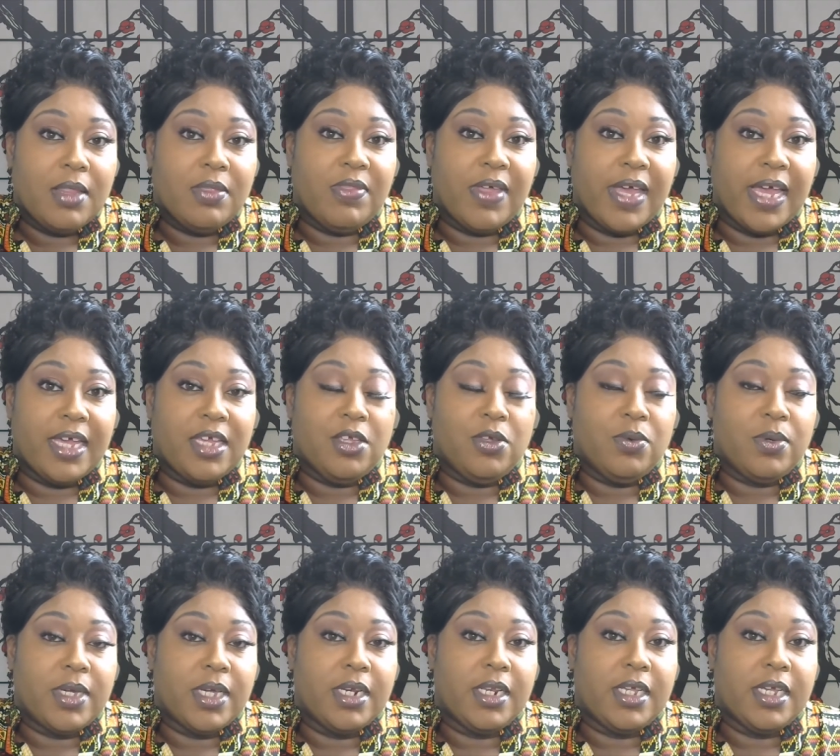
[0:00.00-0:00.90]
that you
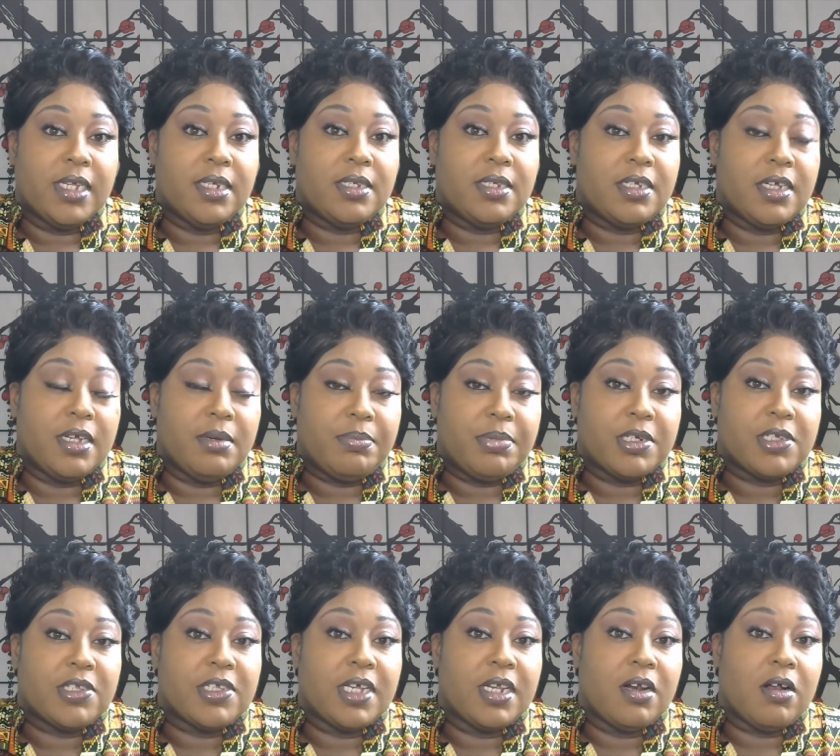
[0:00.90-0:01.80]
can get
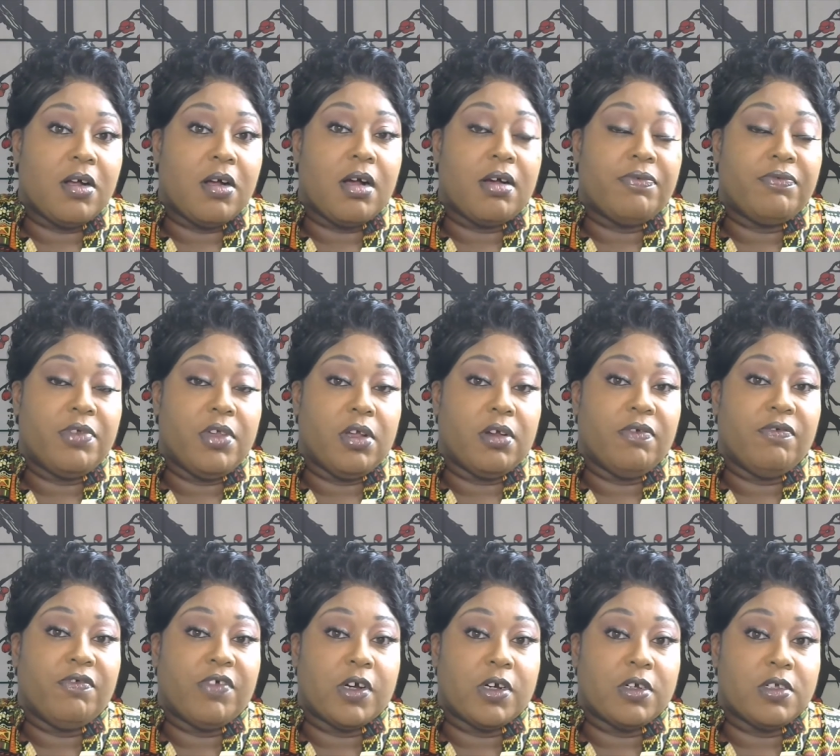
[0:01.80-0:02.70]
10% off your
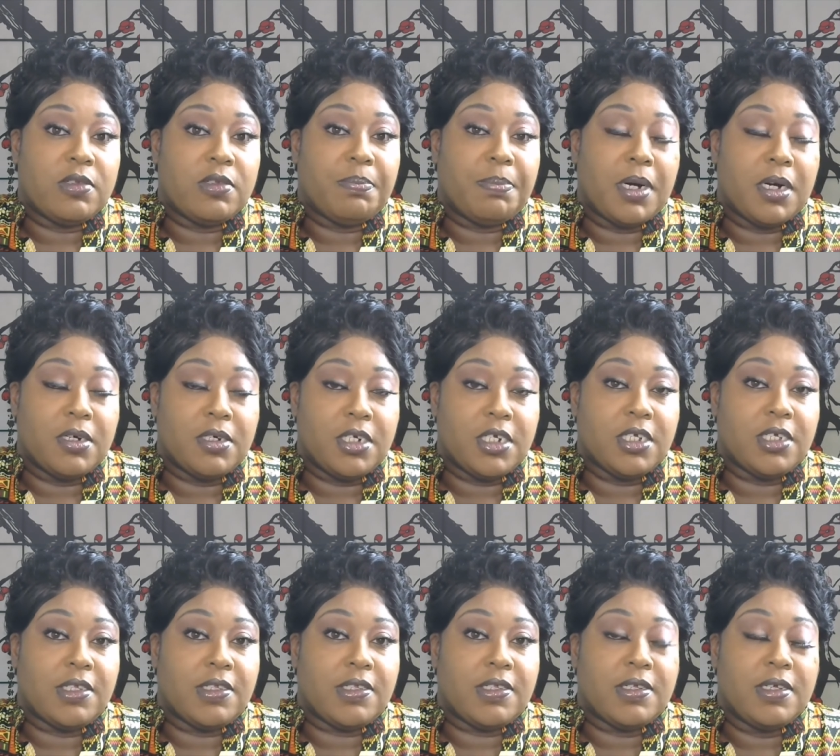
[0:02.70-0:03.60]
first
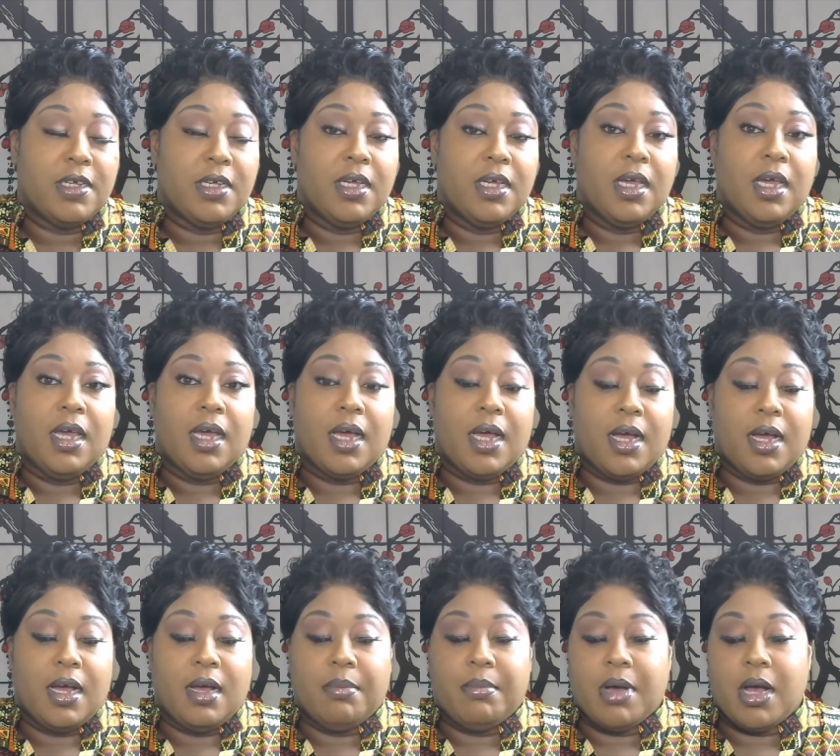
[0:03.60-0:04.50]
purchase.
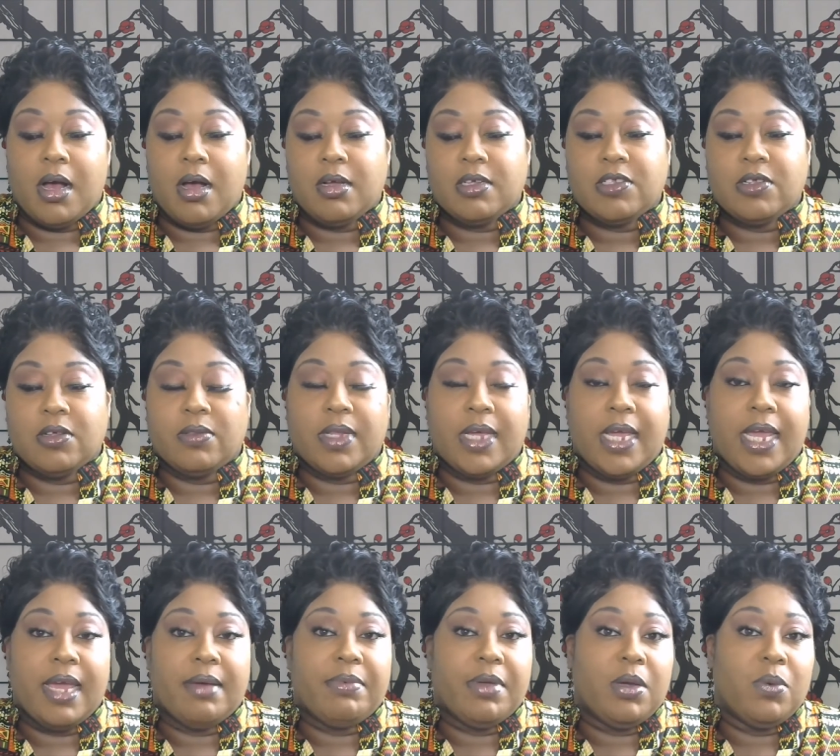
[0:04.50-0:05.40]
Also, they
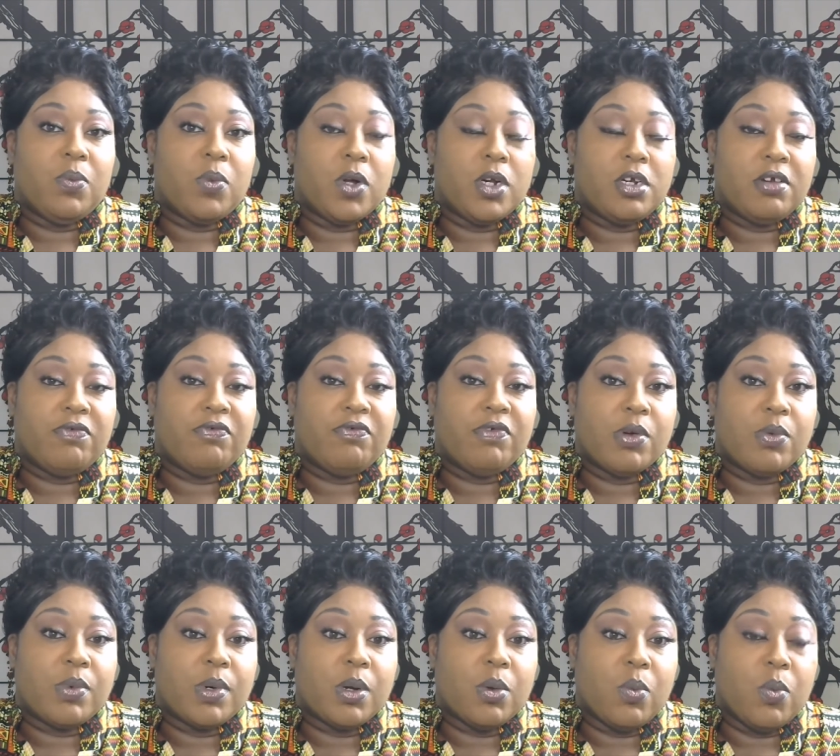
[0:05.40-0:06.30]
have a wonderful
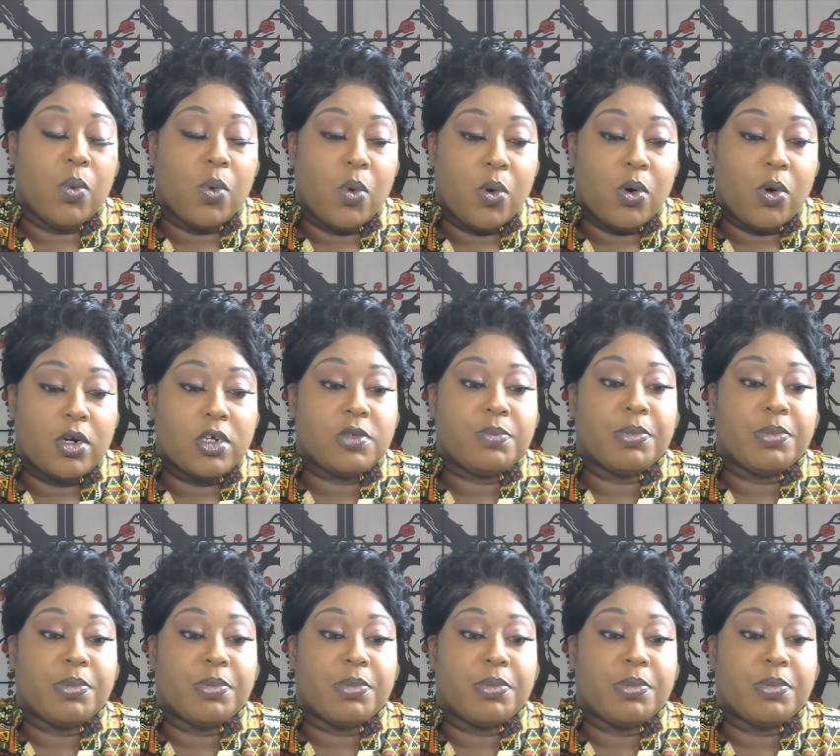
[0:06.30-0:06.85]
rewards